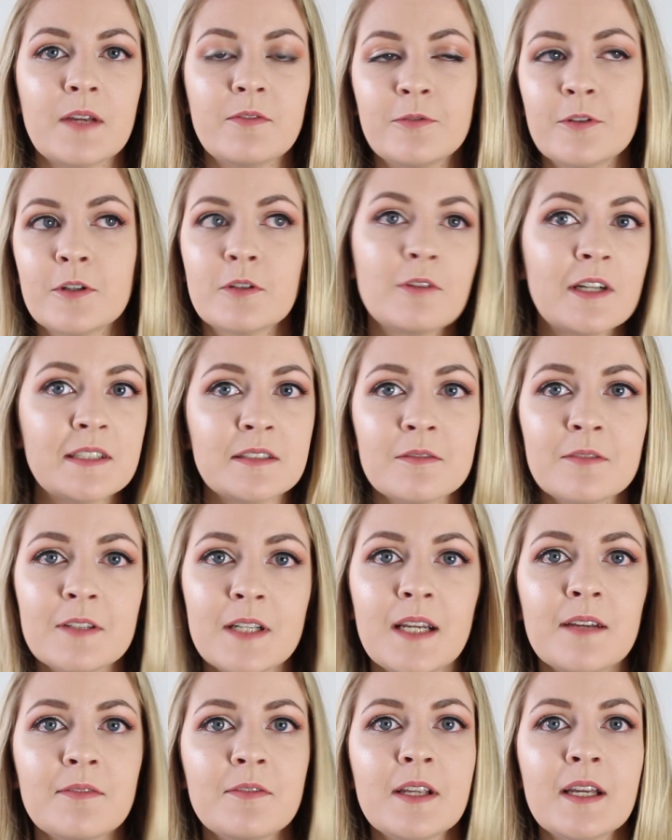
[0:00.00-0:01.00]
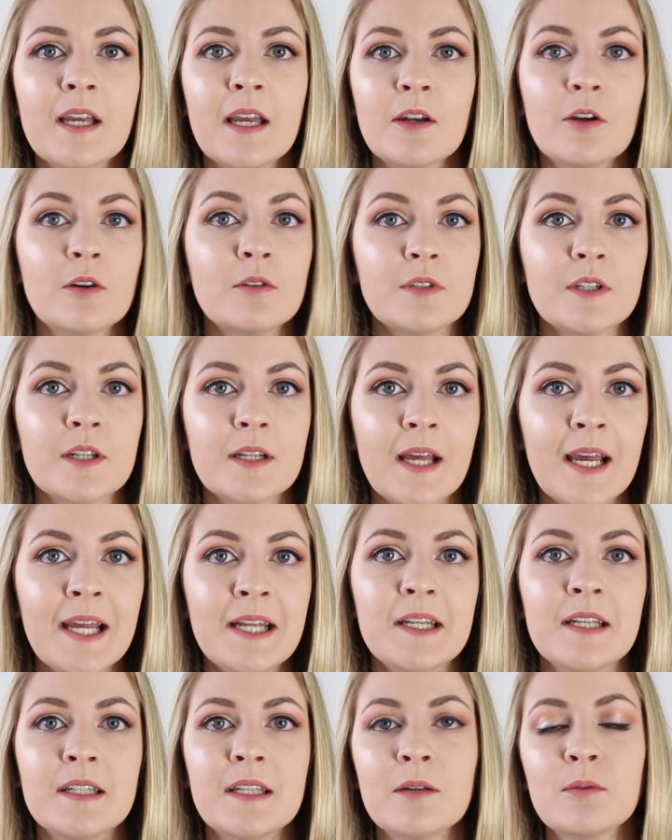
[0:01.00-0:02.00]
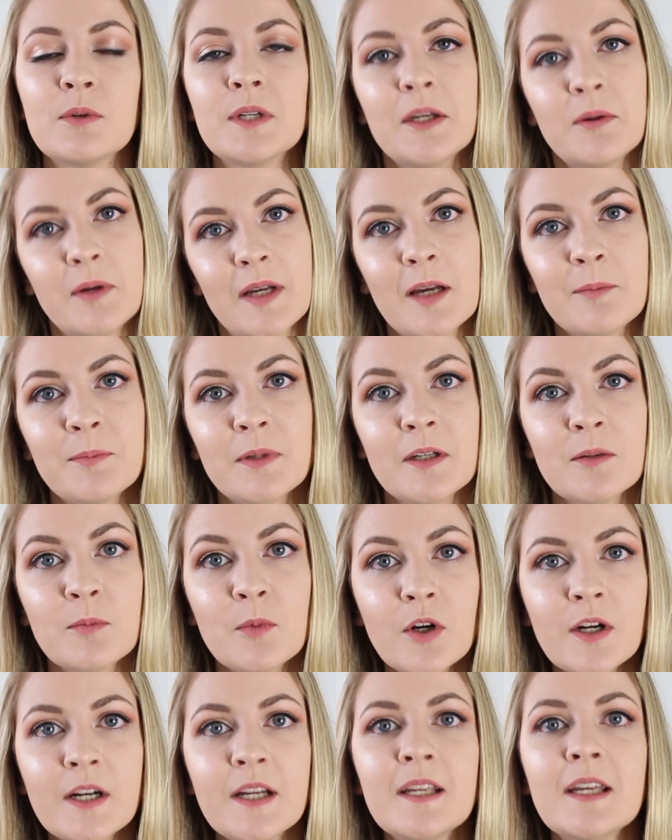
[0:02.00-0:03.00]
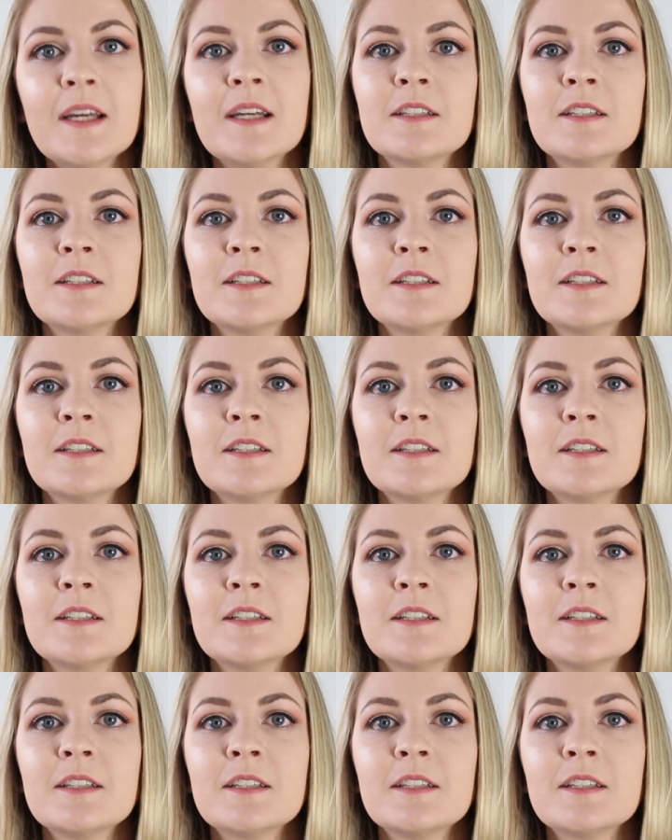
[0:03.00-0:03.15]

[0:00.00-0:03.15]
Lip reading: for the rest of the evening and over the night, and then when I wake up in the morning,